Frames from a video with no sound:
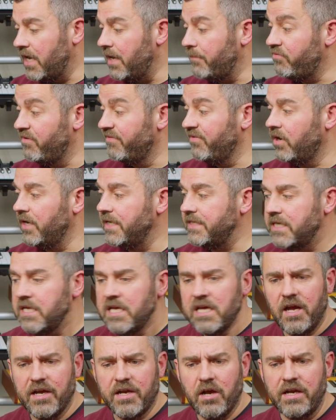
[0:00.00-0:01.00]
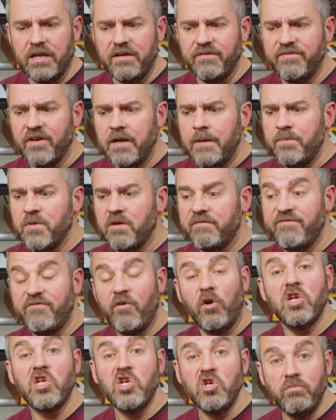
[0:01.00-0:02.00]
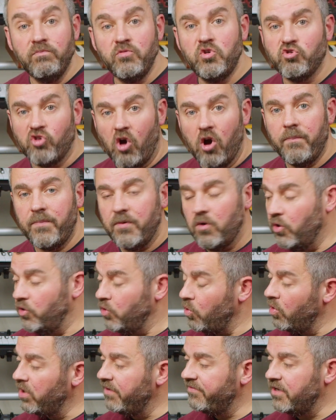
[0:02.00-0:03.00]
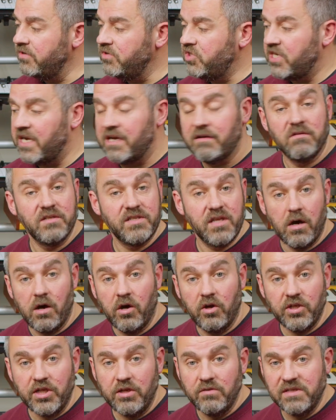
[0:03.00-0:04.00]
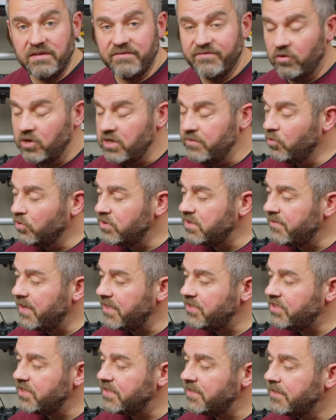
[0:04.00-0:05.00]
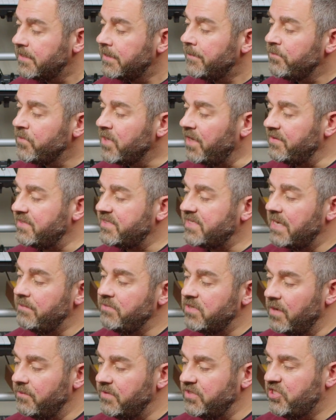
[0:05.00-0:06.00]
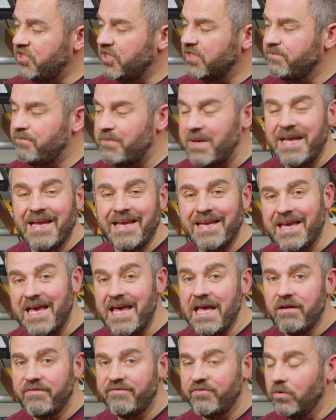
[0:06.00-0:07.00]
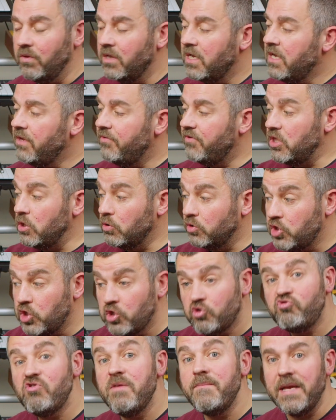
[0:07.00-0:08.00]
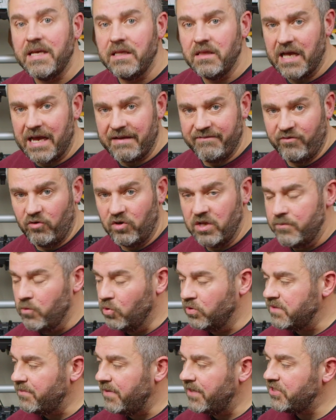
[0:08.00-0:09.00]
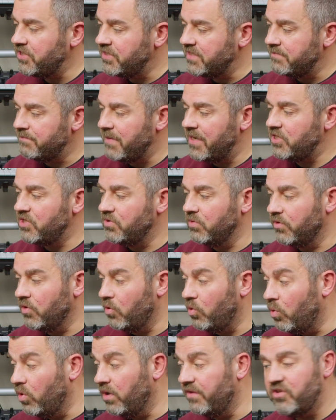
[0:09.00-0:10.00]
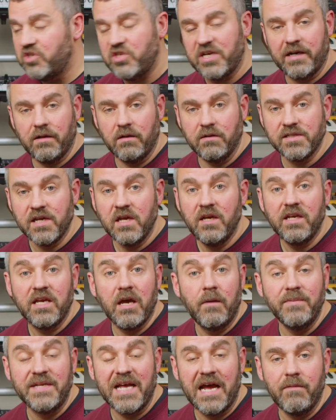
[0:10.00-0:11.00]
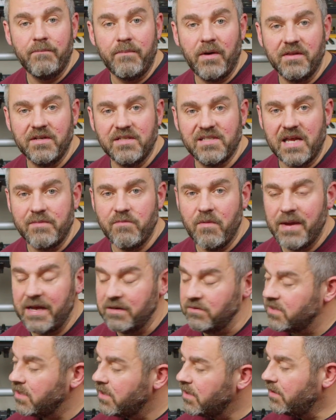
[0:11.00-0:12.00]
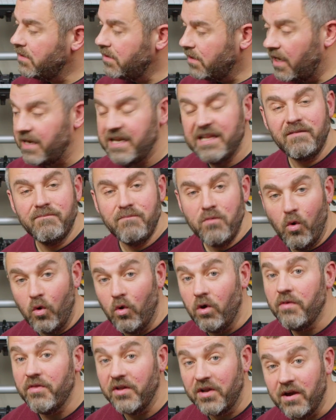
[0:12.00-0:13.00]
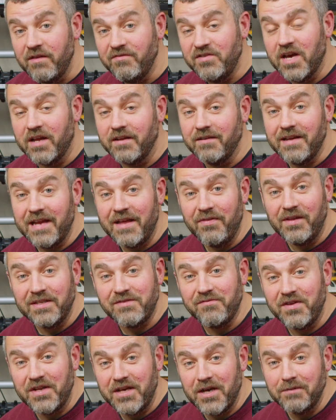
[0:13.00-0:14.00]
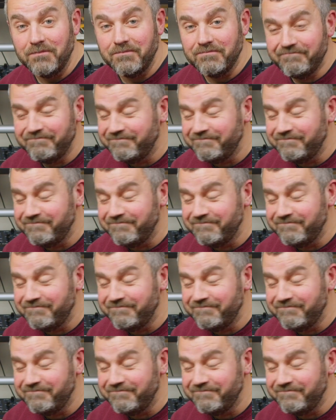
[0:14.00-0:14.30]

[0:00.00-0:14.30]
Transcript: provide a kind of volume drop on all of those channels that aren't using volume automation, at the same time as just being careful that you're trimming that volume automation to make sure that all of the channels come down by the same amount. A little more than I've done in this video.